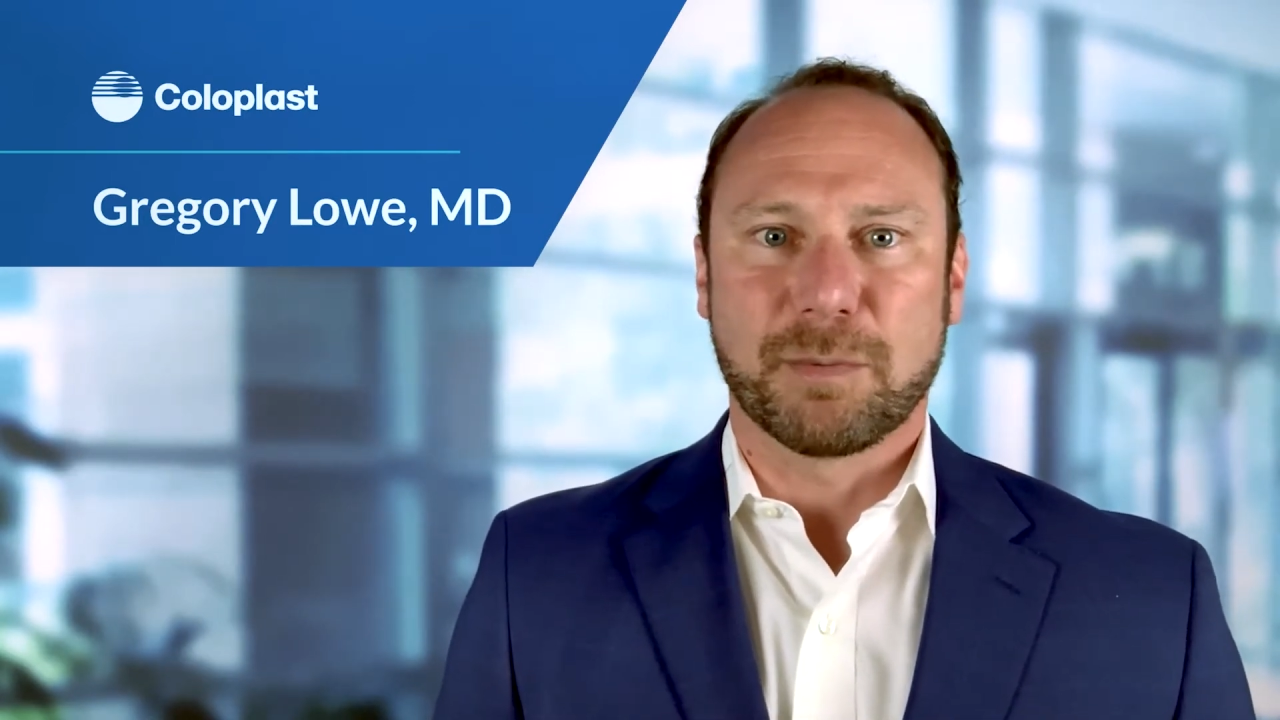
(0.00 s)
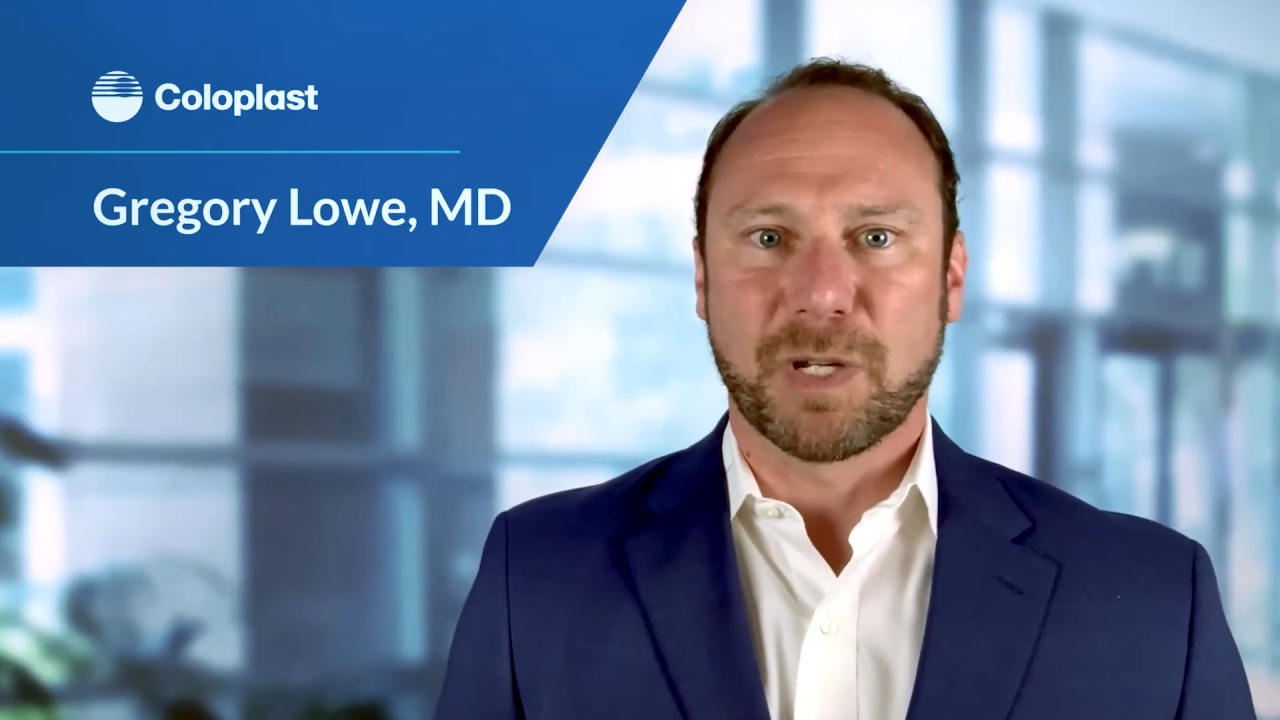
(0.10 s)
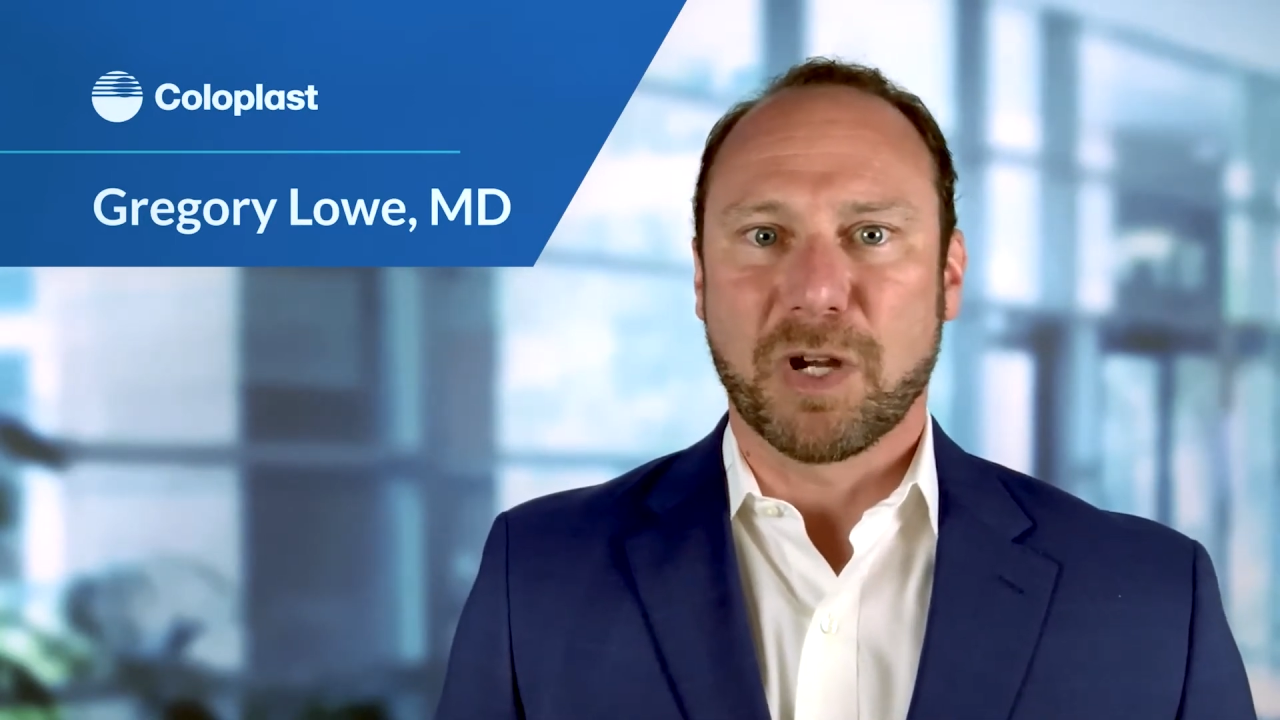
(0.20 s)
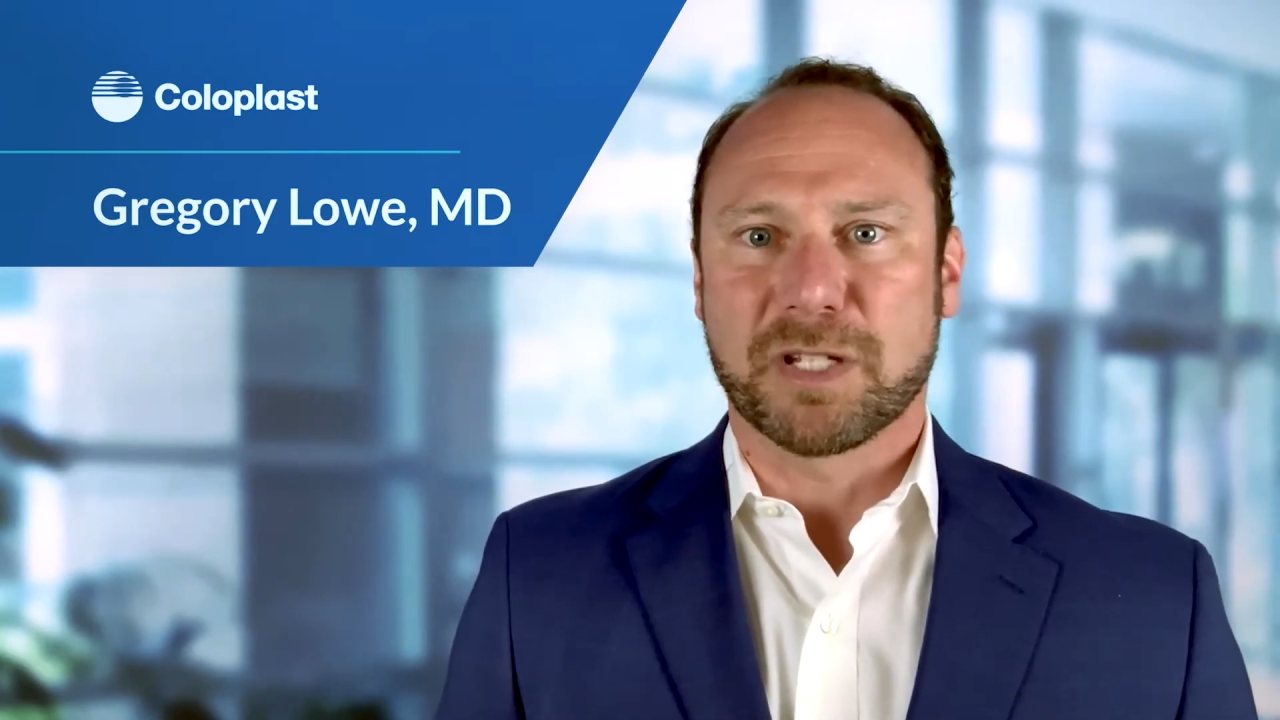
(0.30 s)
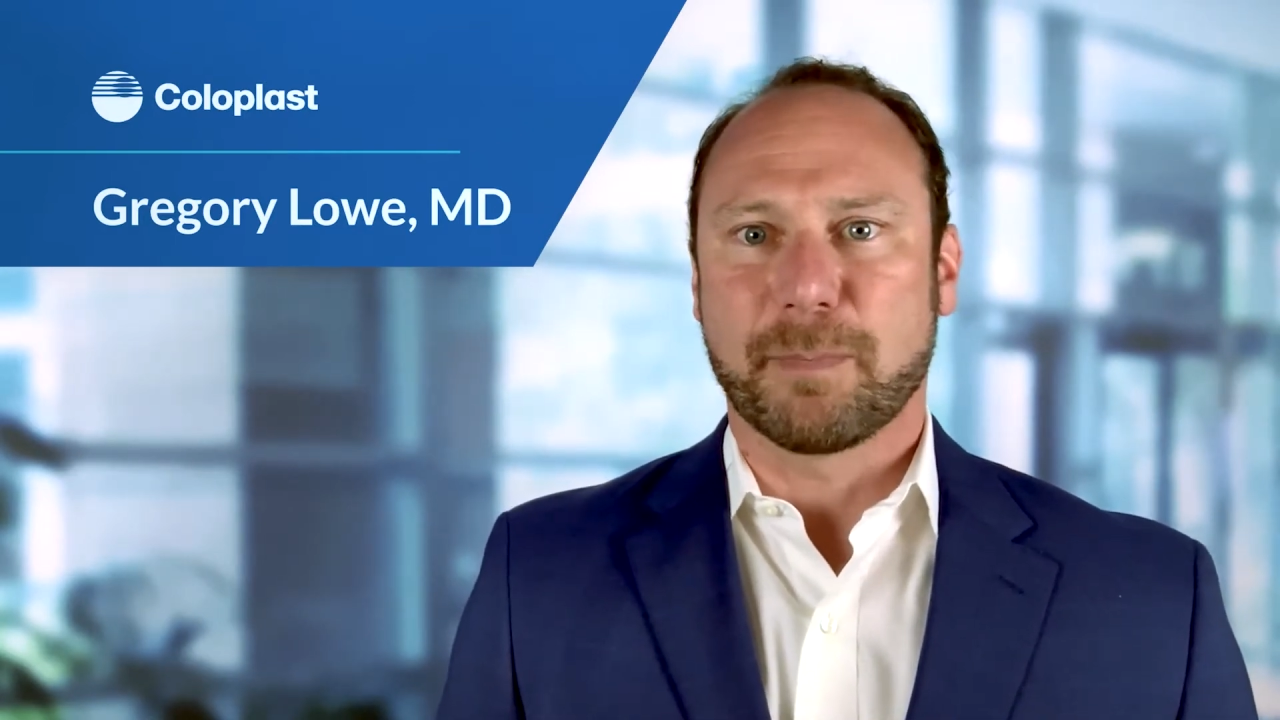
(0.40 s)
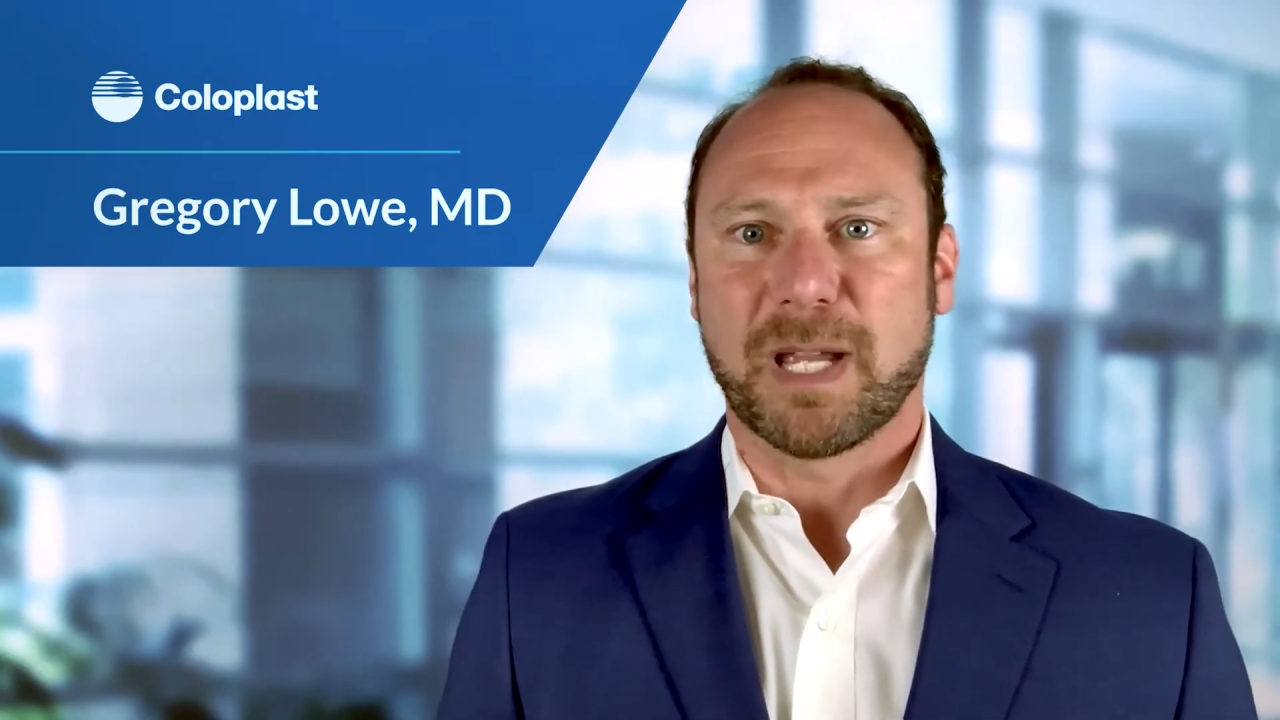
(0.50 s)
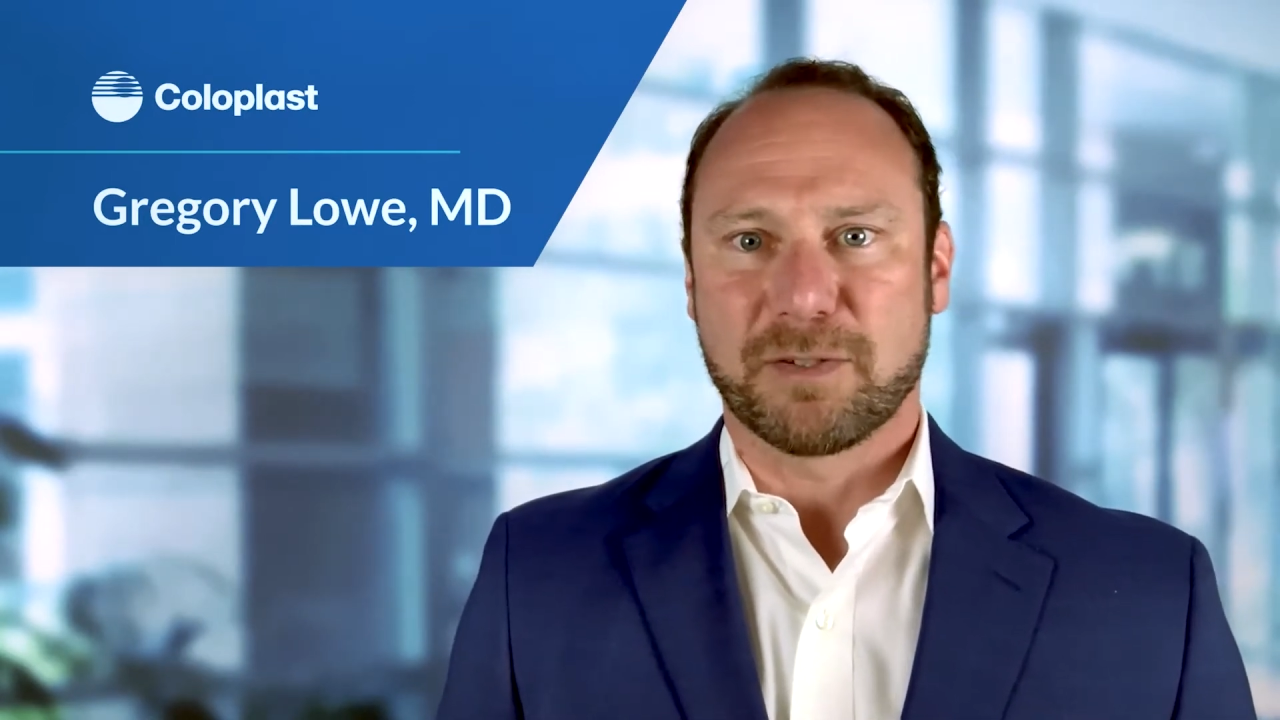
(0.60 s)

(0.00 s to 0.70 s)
can be caused by